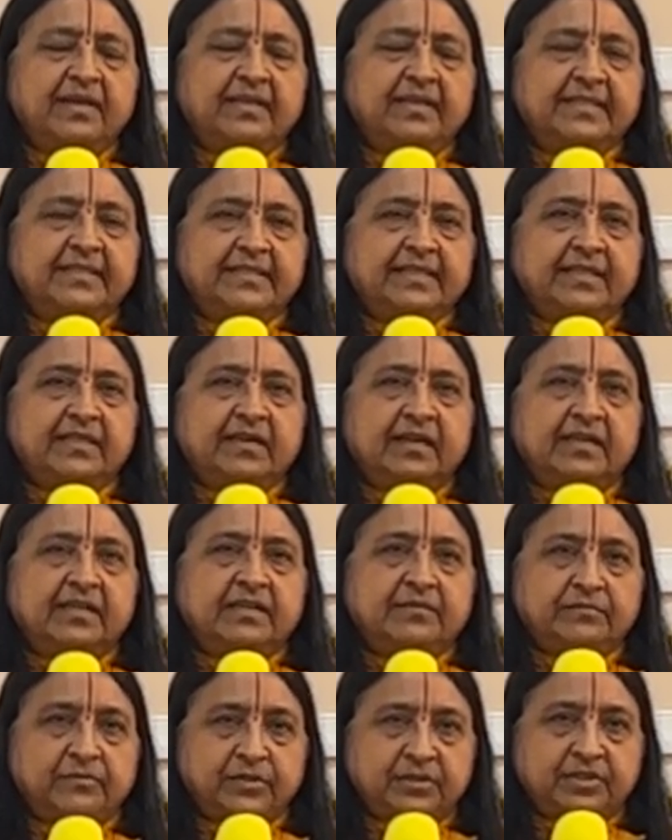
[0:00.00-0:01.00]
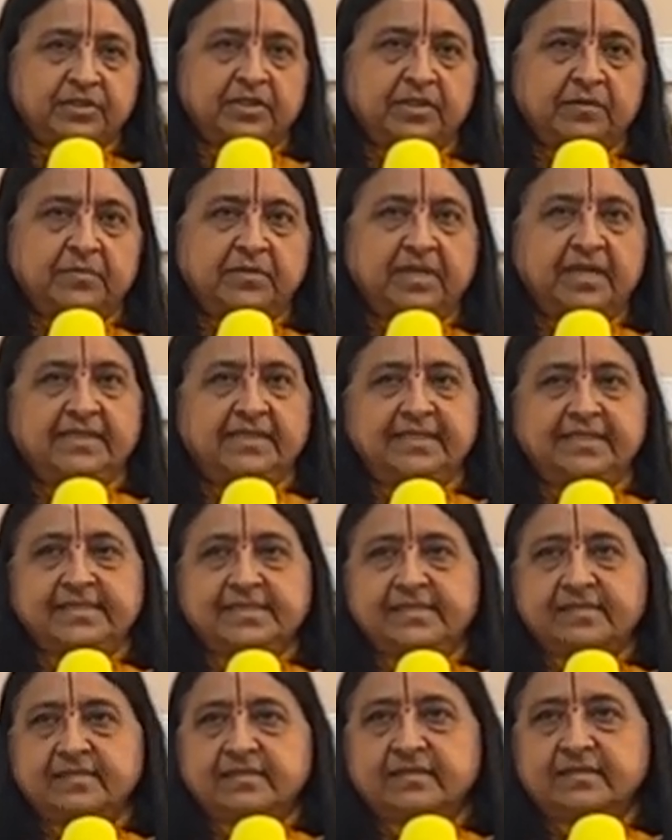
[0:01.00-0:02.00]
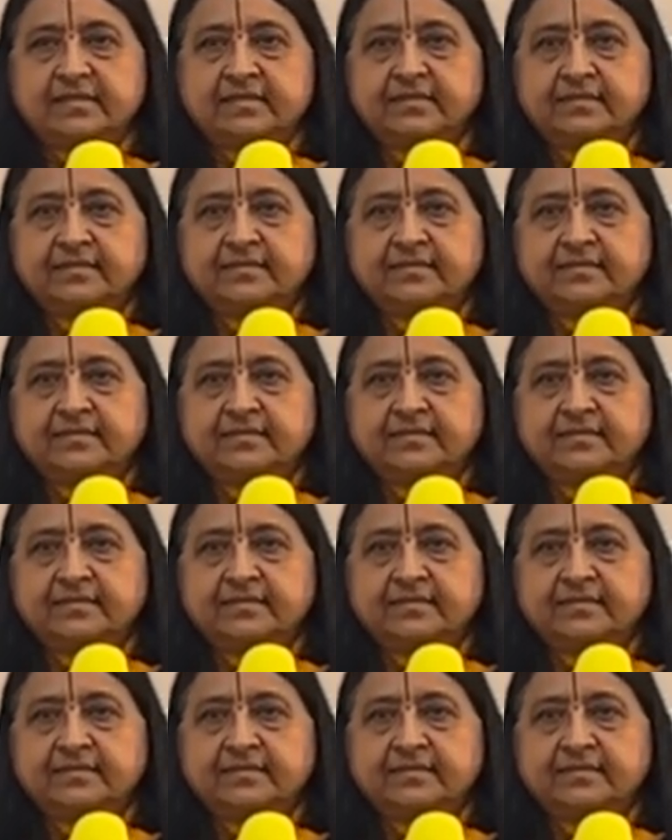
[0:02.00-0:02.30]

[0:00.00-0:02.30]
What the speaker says: part in our devotional practice.